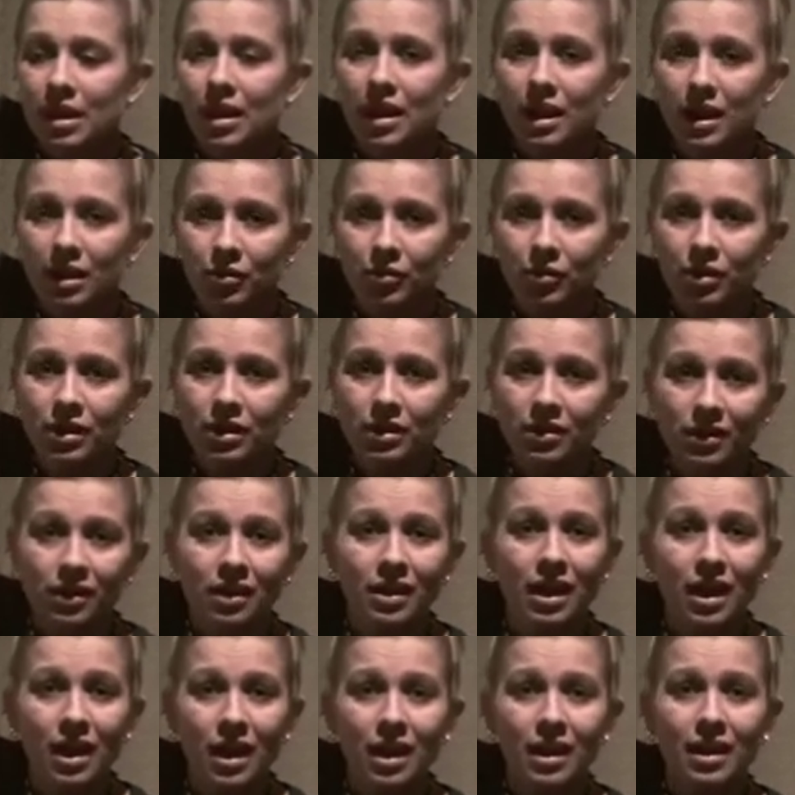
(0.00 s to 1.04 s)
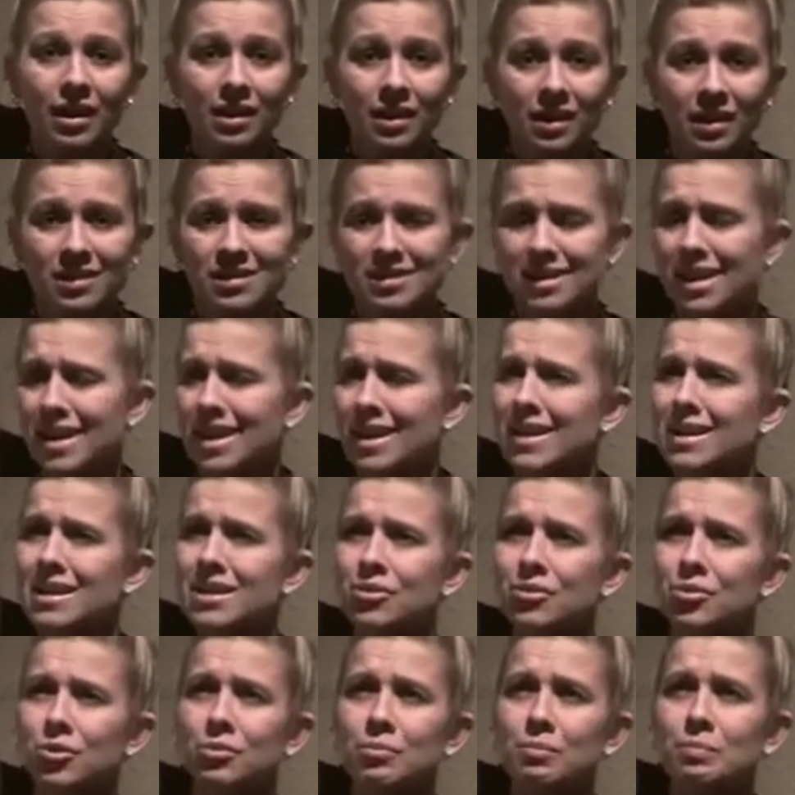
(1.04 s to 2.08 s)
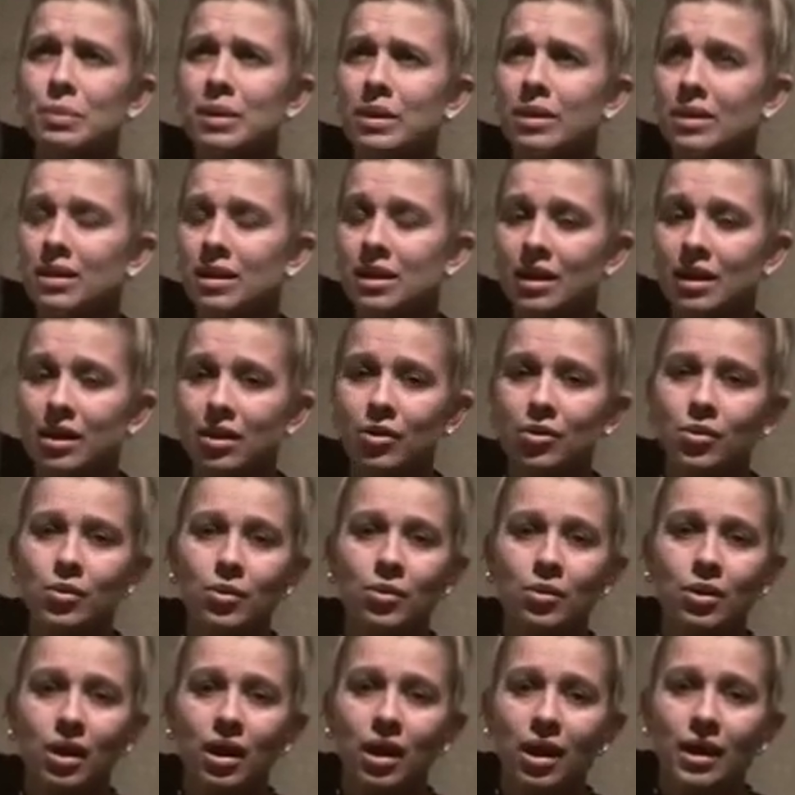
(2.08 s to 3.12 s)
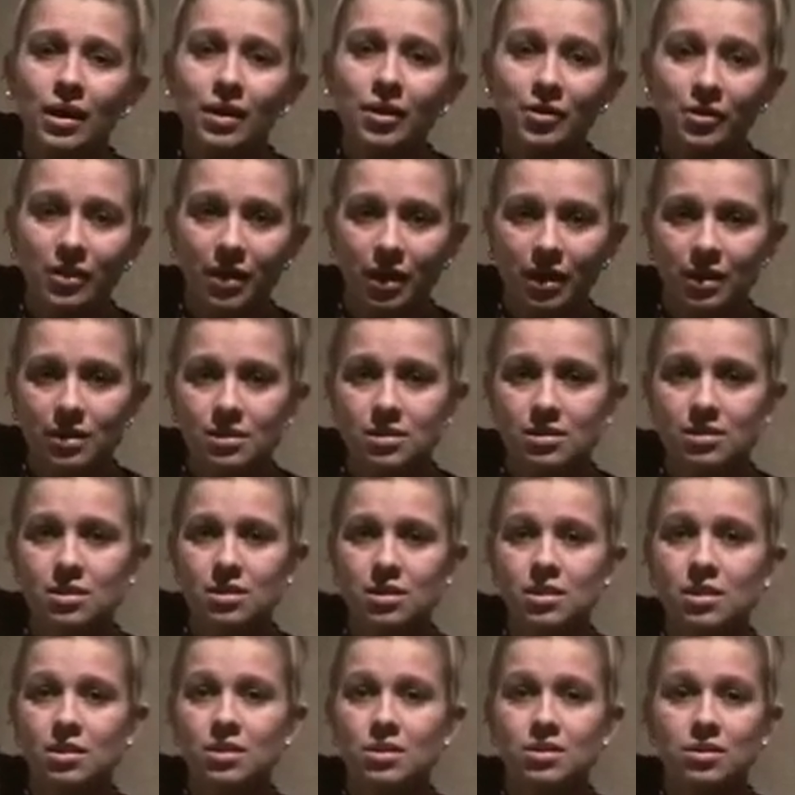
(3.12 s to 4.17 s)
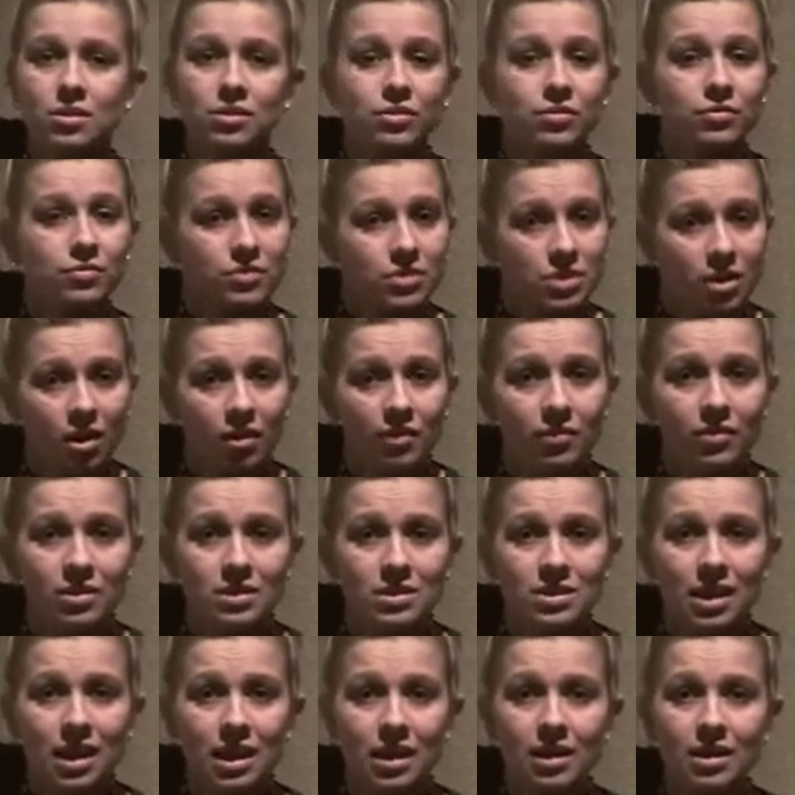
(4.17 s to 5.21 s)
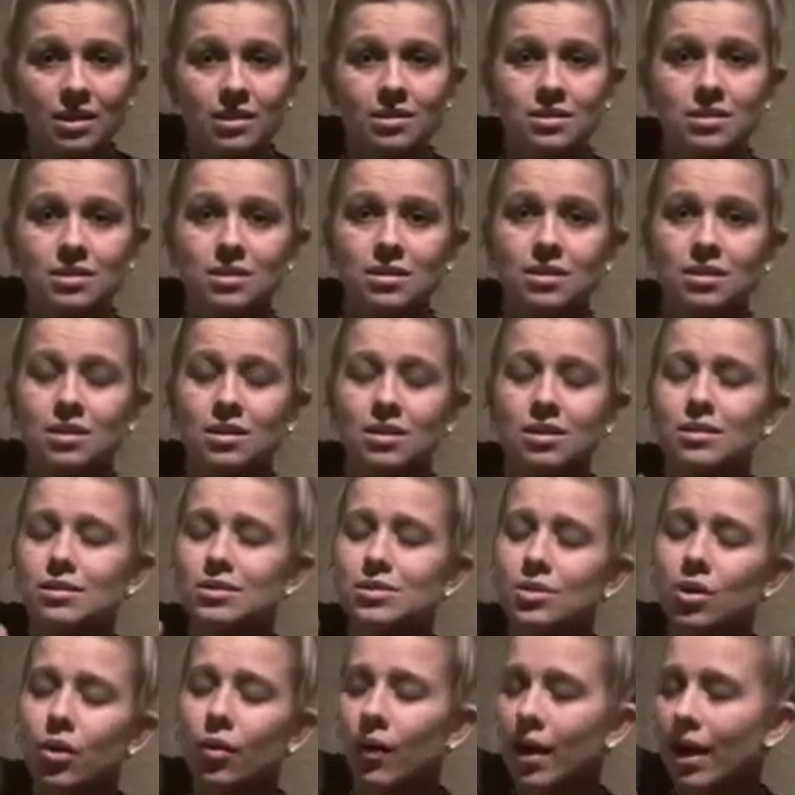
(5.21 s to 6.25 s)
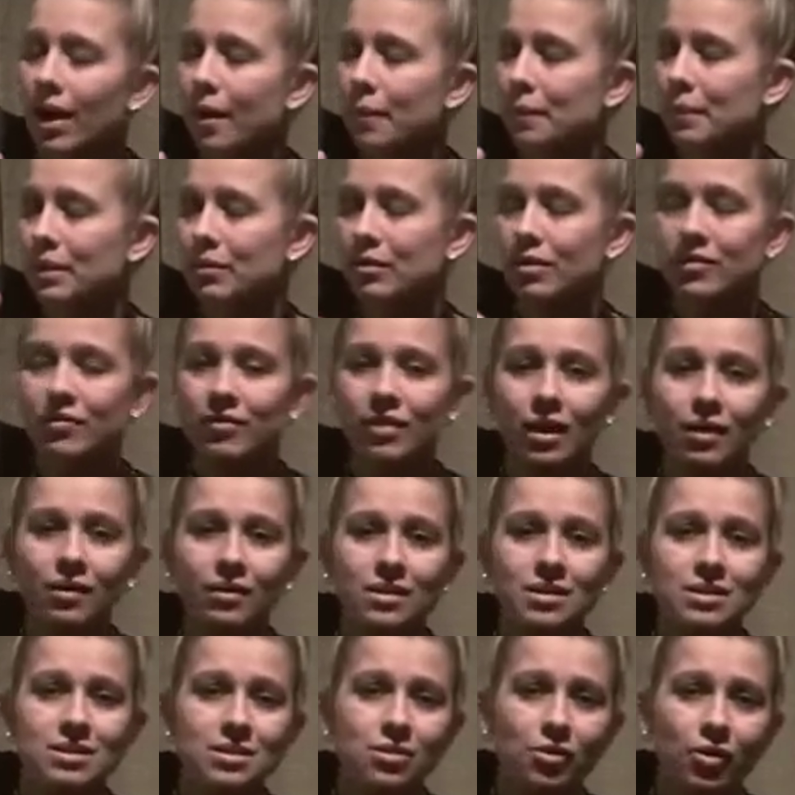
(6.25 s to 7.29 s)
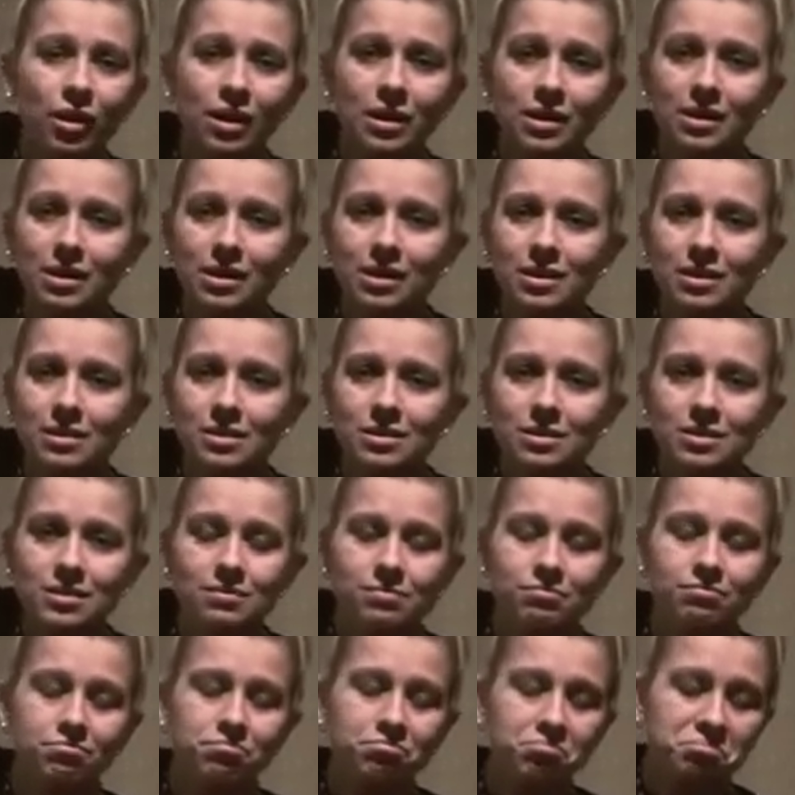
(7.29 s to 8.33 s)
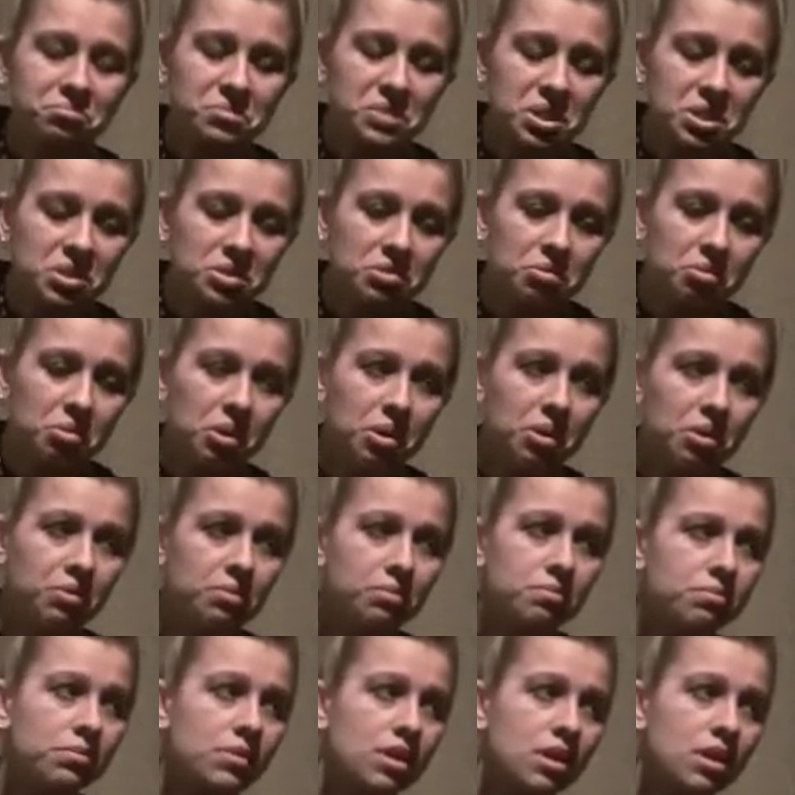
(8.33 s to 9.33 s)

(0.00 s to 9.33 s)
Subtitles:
Henrik, the guy, this 80-year-old billionaire who hired us to solve this case, is so happy. We found his great niece. He's thrilled.